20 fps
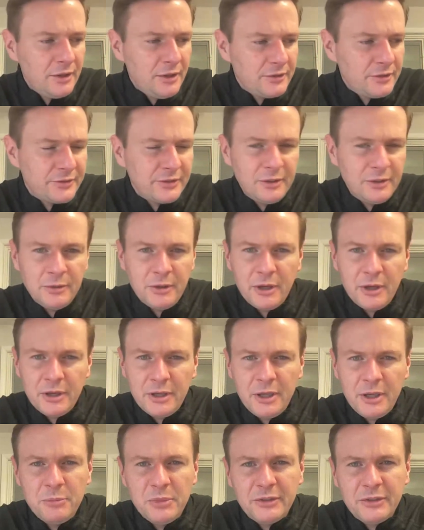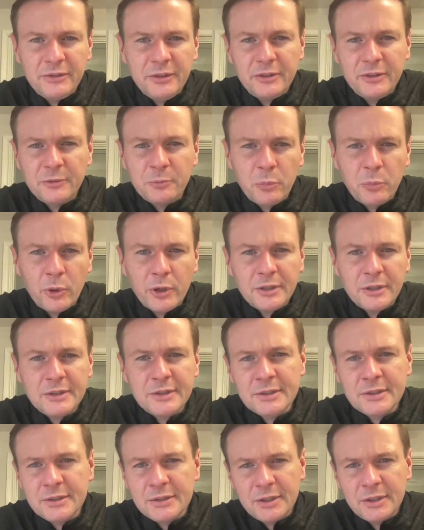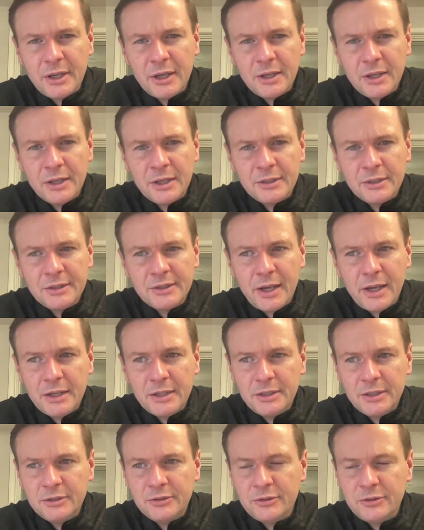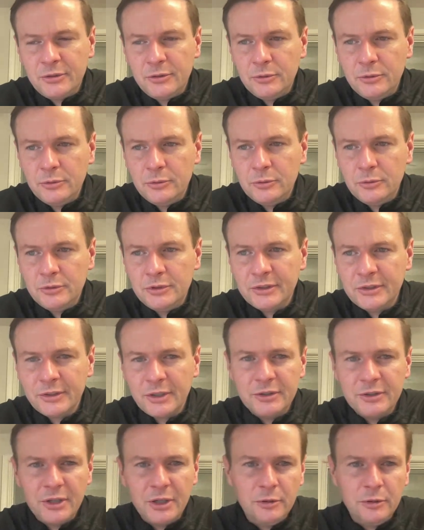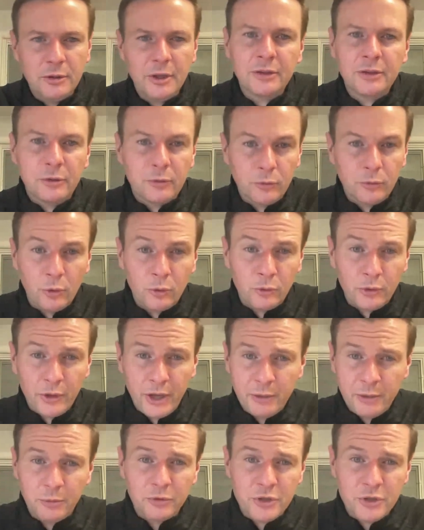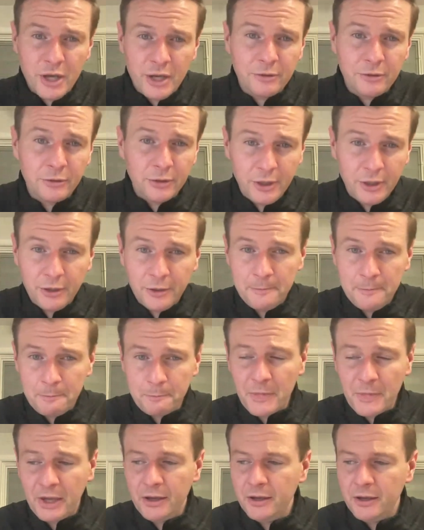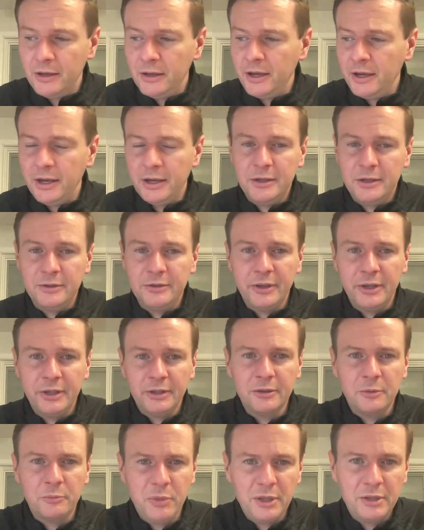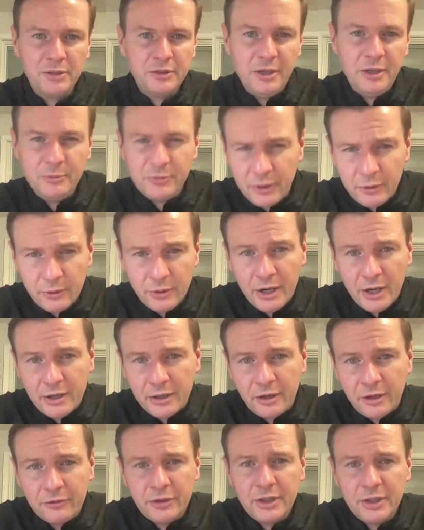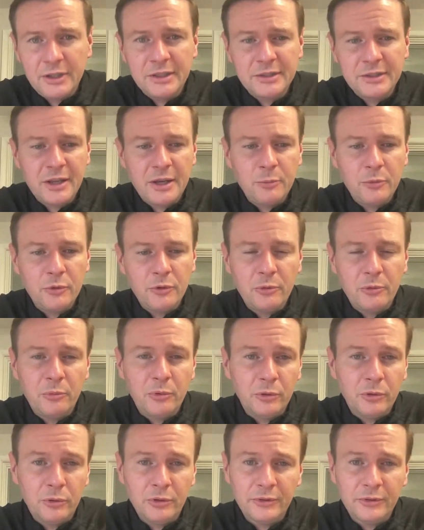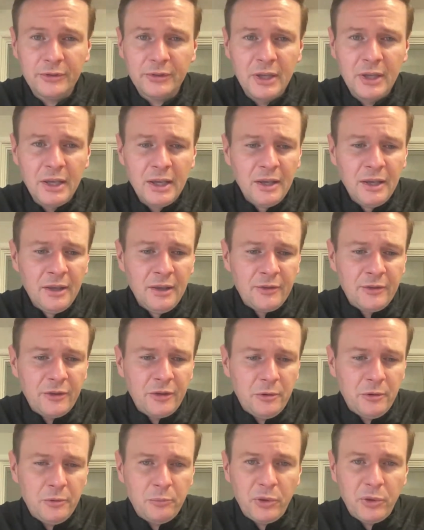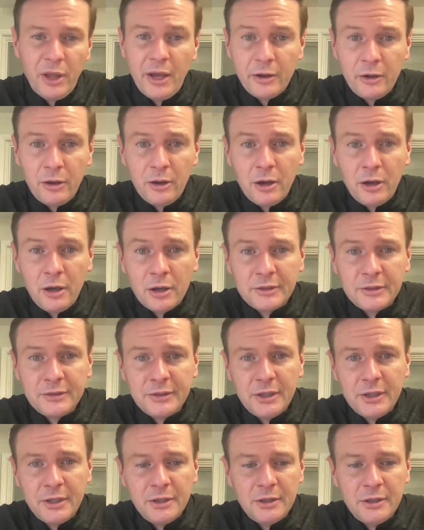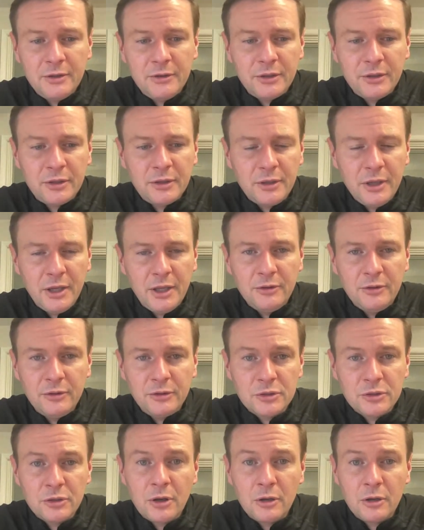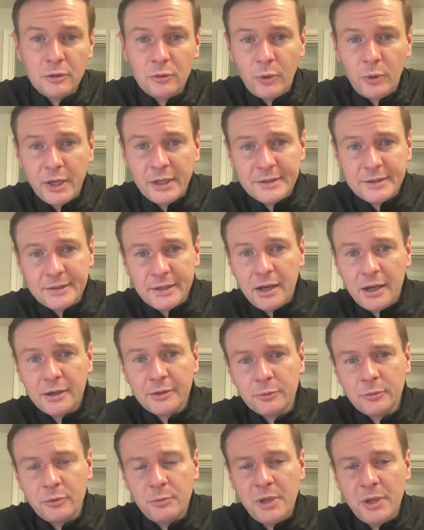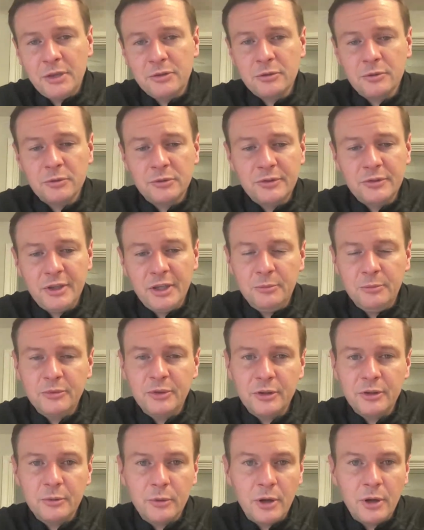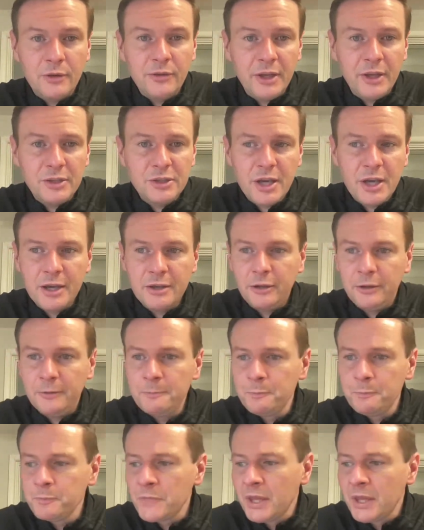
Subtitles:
NBC Sports decided to discontinue their local cable channel here. And the big teams they were kind of covering at that time were the Bulls, the Blackhawks, and the Chicago White Sox were the major teams that were on that channel.